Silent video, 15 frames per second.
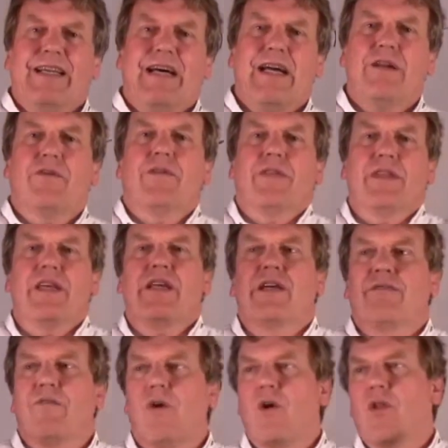I don't think
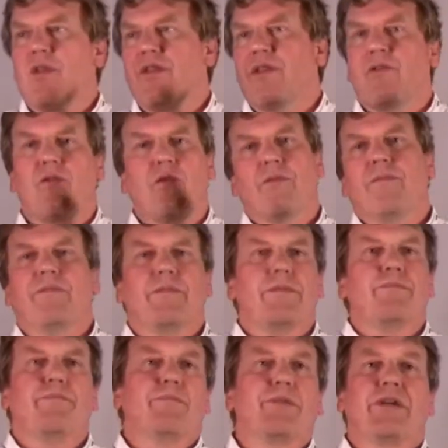of all the little
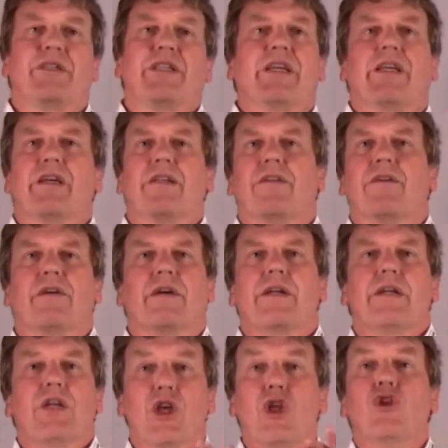particular
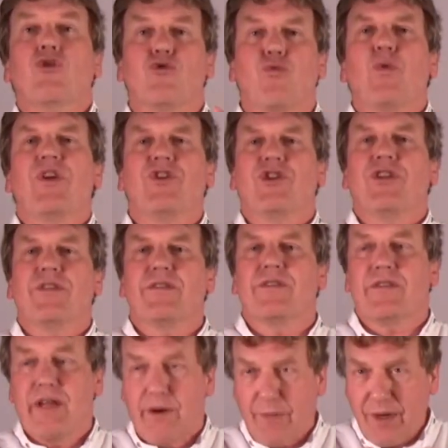
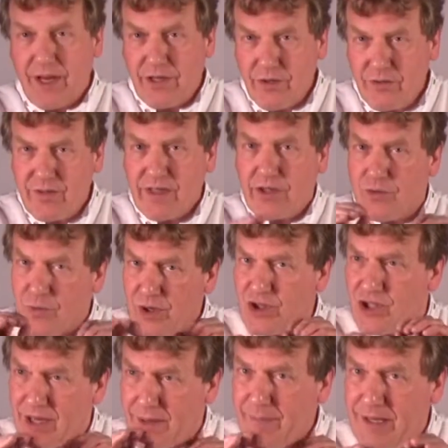intuitions. Now, when I use
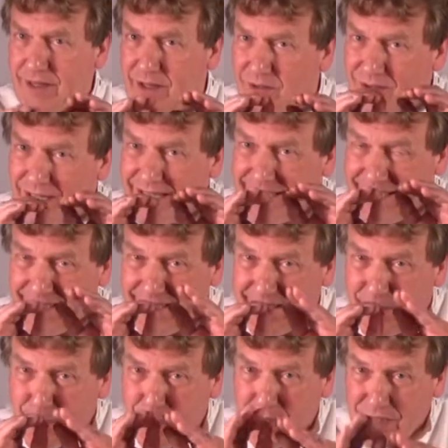intuition, I mean those
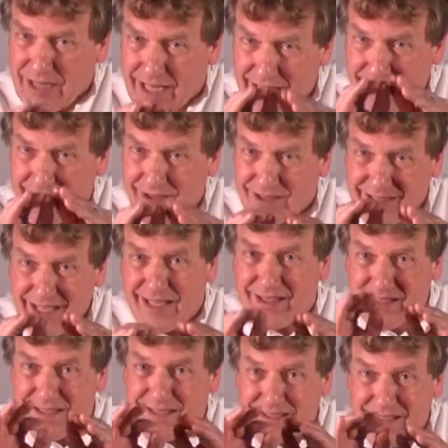particular
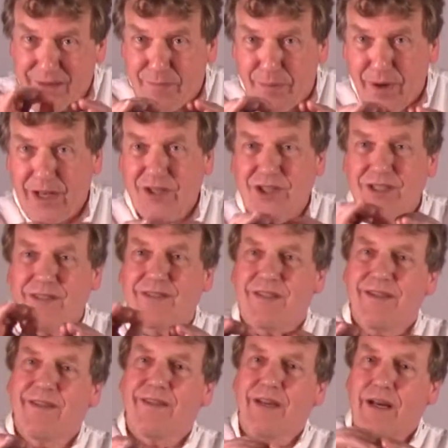sense impressions
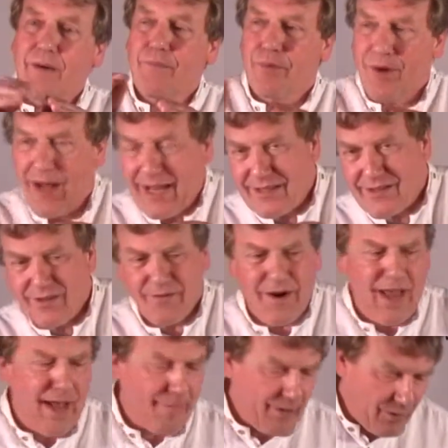that comprise the
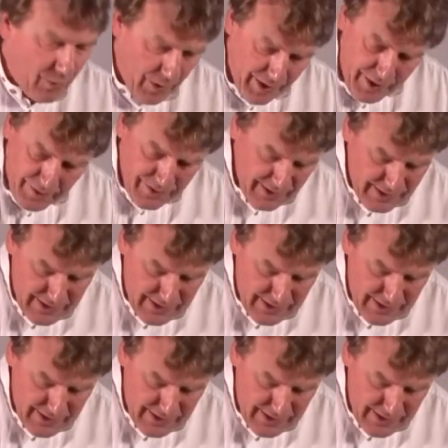rabbit, or here's a